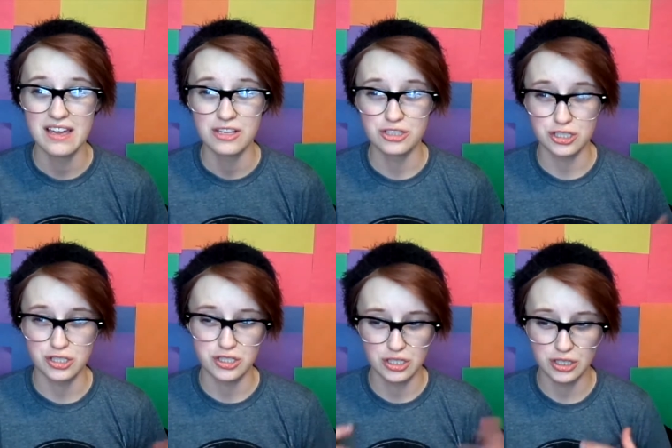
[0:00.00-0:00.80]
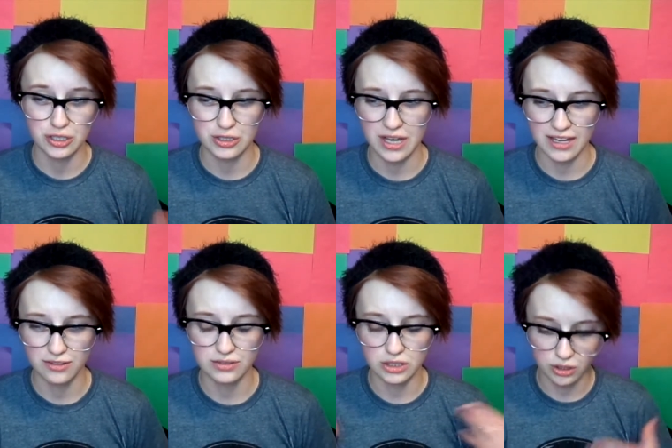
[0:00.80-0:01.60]
just to kind
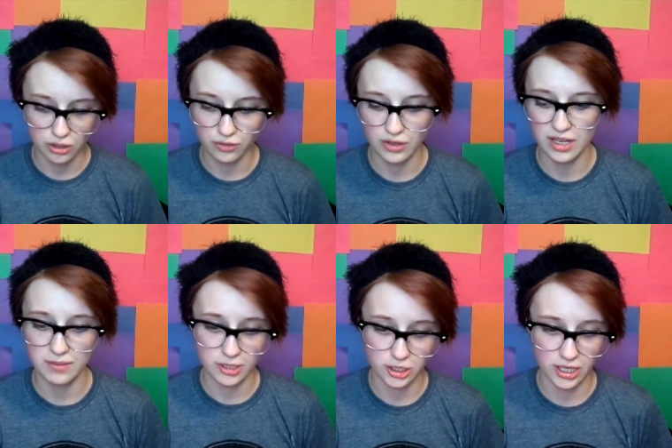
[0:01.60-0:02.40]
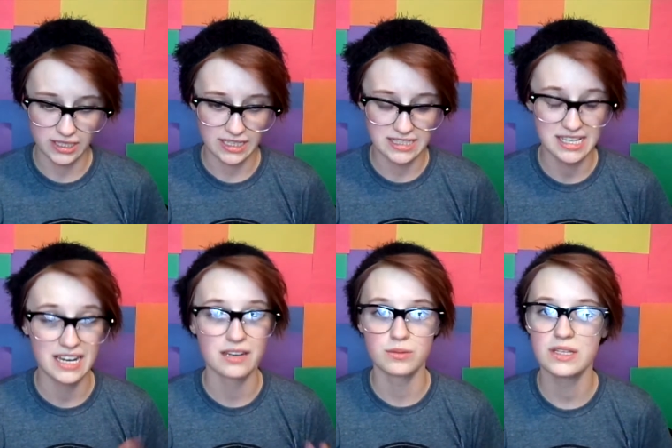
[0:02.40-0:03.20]
of look over it and make sure I liked it and
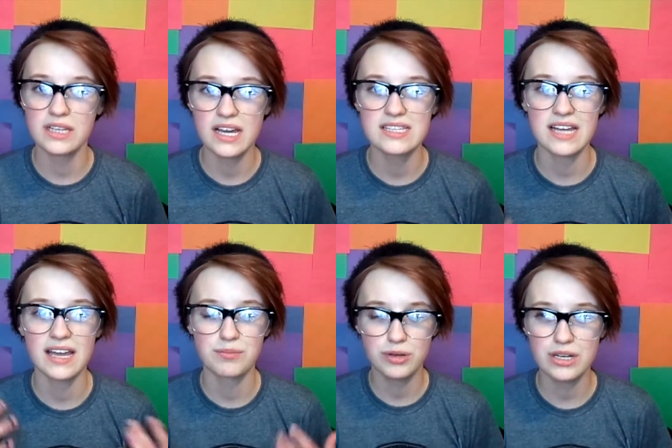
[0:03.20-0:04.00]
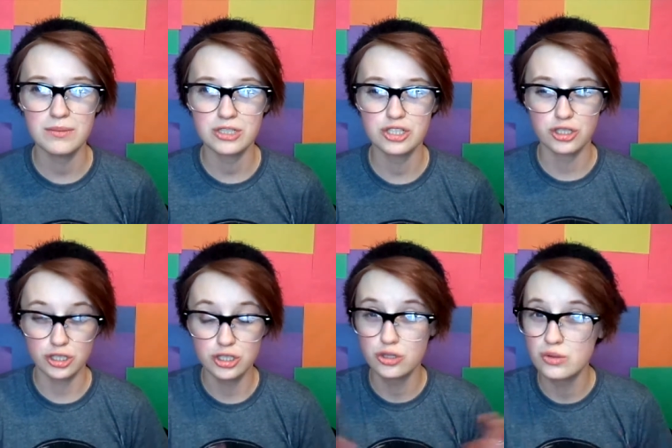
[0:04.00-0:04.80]
I realized I pretty much took
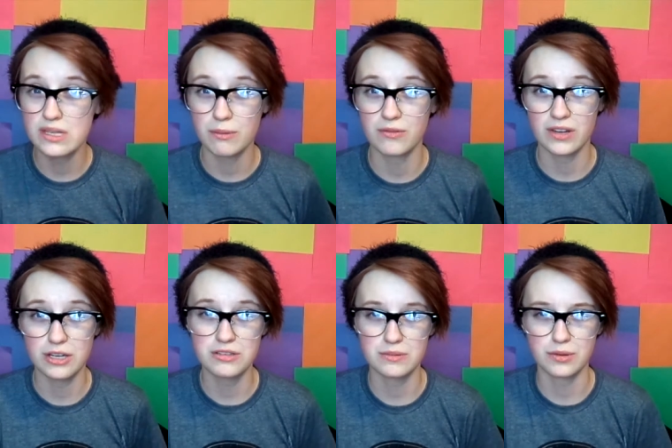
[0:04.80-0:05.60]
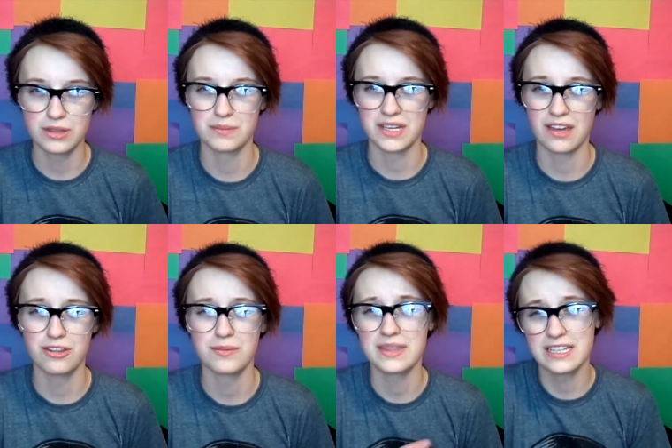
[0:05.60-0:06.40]
two separate videos and put them together
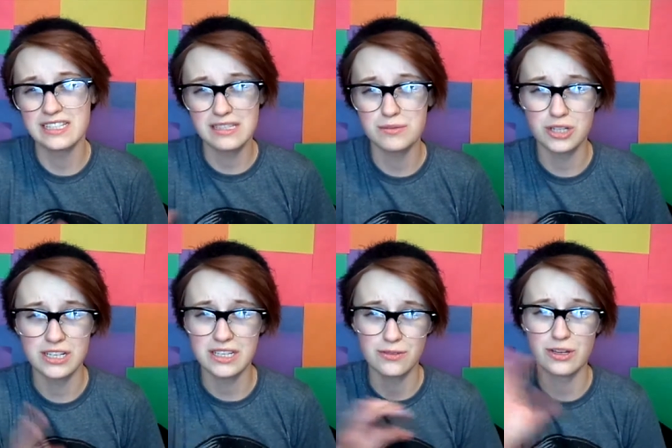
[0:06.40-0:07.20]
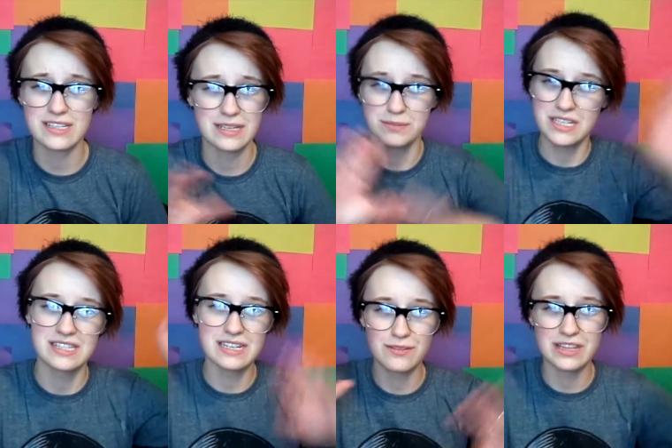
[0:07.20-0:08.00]
but that's because I'm trying to give you guys updates
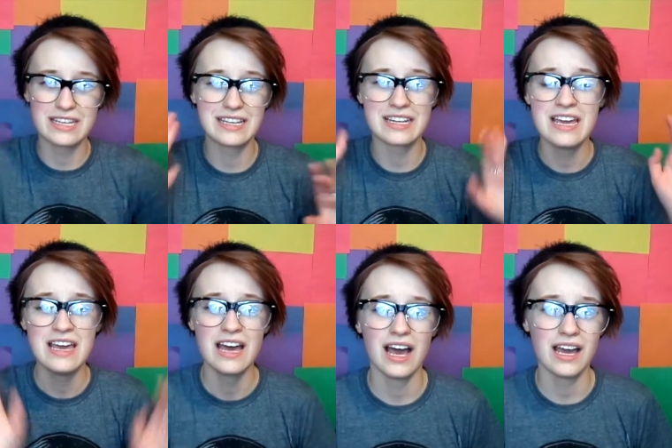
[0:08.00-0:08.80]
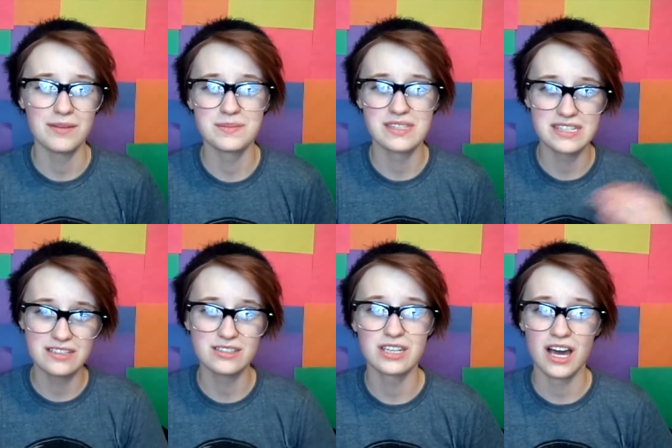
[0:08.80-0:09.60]
and everything and I'm
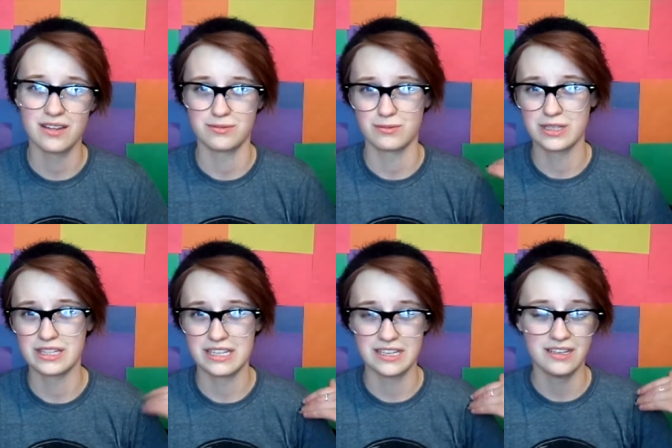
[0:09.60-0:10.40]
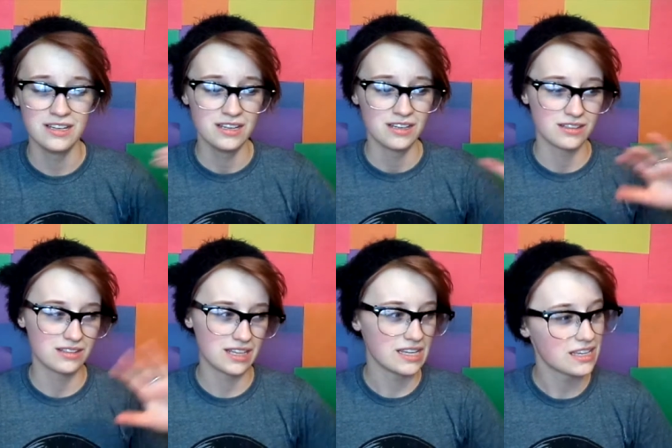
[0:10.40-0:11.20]
still not really
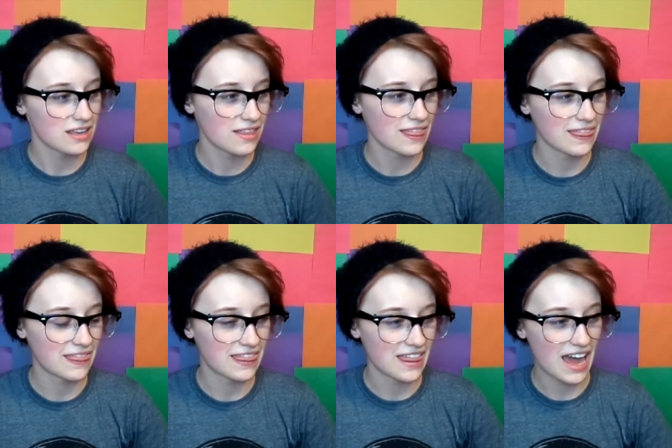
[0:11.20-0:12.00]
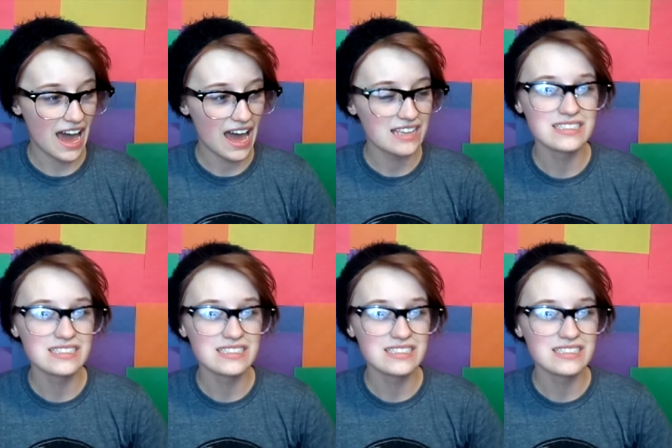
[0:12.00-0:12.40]
like that